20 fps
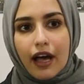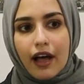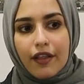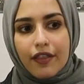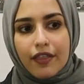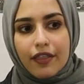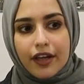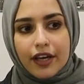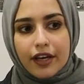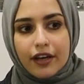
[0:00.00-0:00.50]

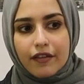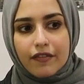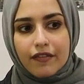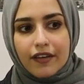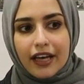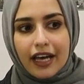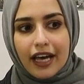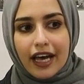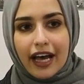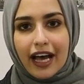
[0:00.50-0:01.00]
and think of
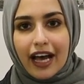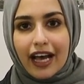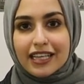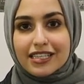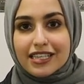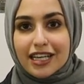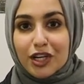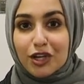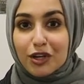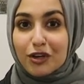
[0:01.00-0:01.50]
it
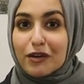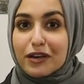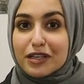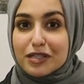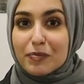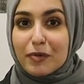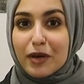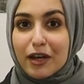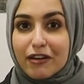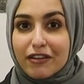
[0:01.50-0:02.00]
as a new
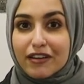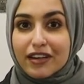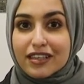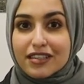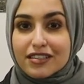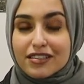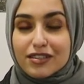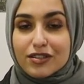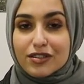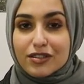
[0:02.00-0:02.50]

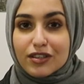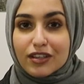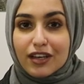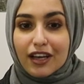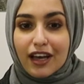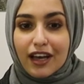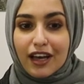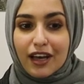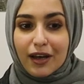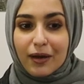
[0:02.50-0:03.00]
experience
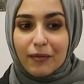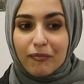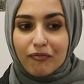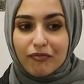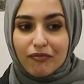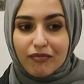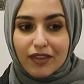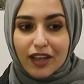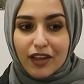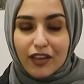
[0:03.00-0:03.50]

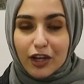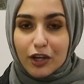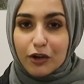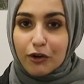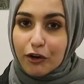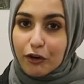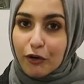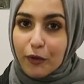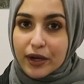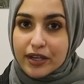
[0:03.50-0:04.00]
that
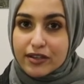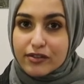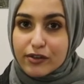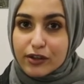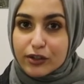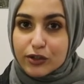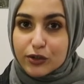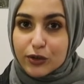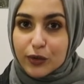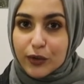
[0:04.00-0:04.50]
you are going
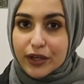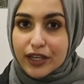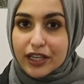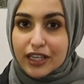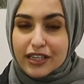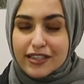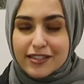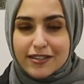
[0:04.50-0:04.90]
to enjoy,